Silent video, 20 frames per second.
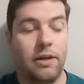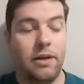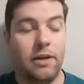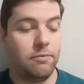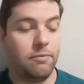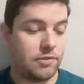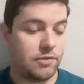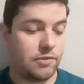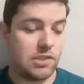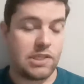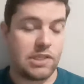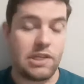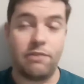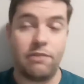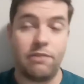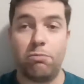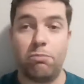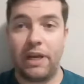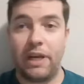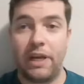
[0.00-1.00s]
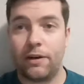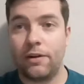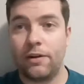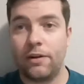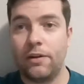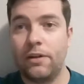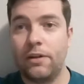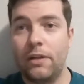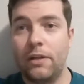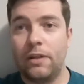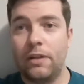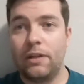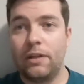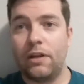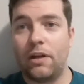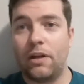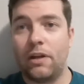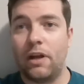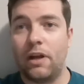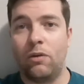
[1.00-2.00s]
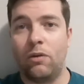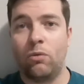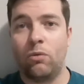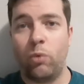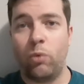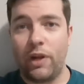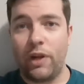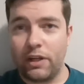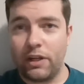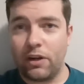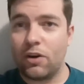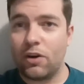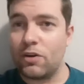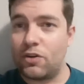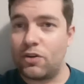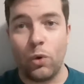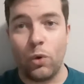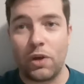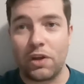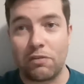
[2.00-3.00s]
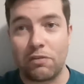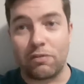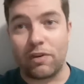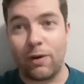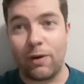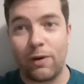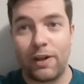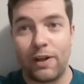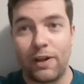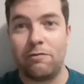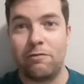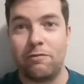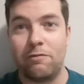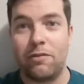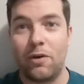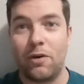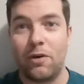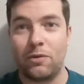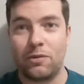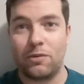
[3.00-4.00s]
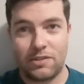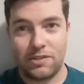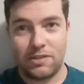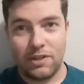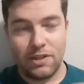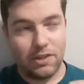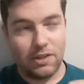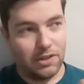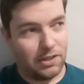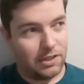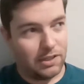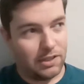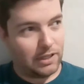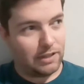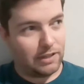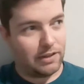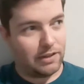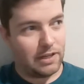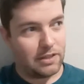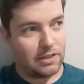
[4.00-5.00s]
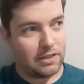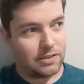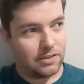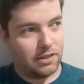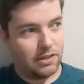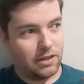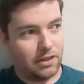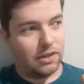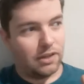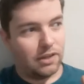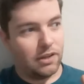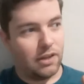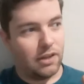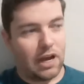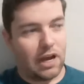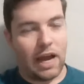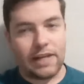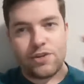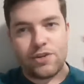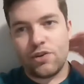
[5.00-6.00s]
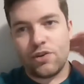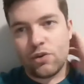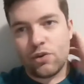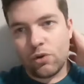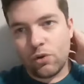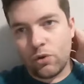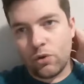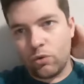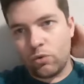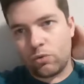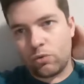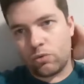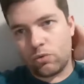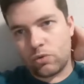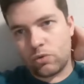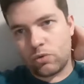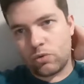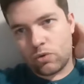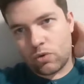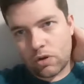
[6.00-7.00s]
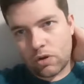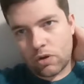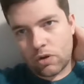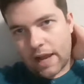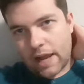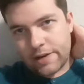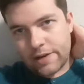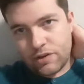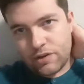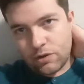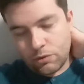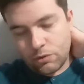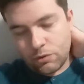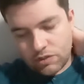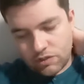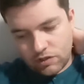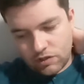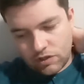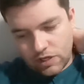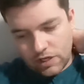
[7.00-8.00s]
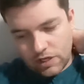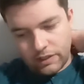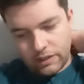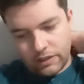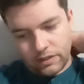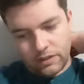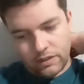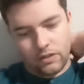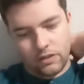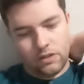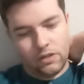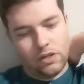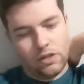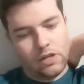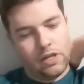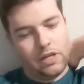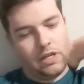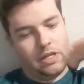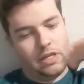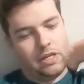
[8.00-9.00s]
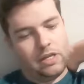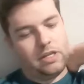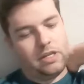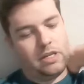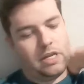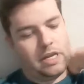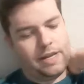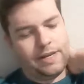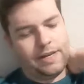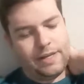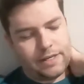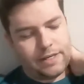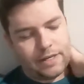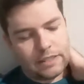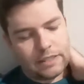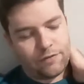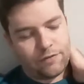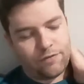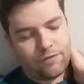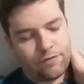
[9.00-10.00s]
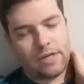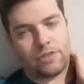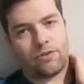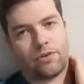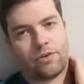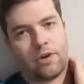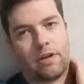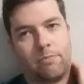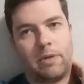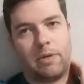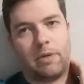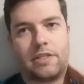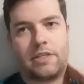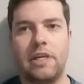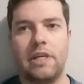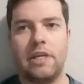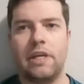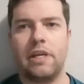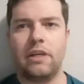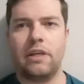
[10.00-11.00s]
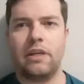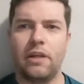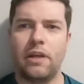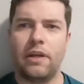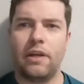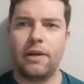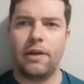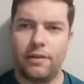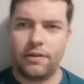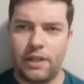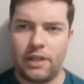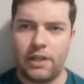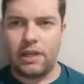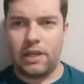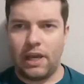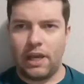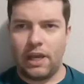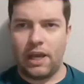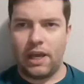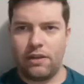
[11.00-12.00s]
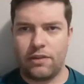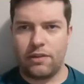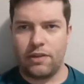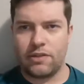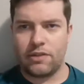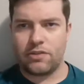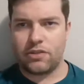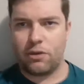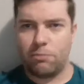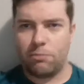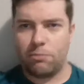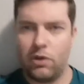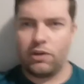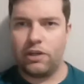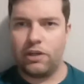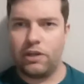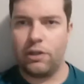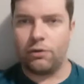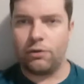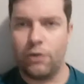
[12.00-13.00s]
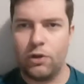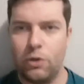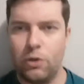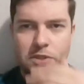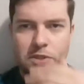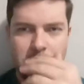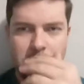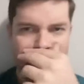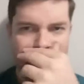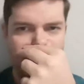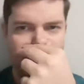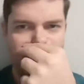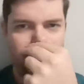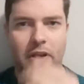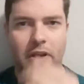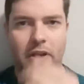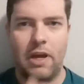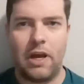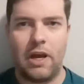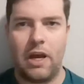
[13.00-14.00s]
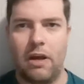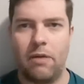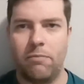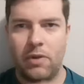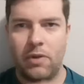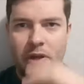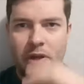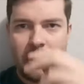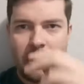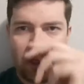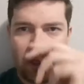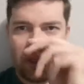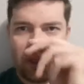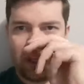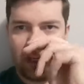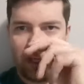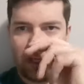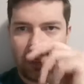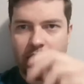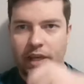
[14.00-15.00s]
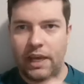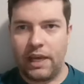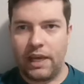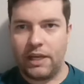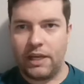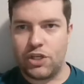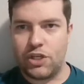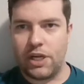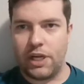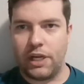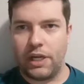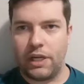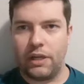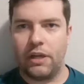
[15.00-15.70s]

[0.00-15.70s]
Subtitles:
Steven Pinker. We are doing very good, folks, in this. I do see it does frustrate me to see the atheist community groups engaging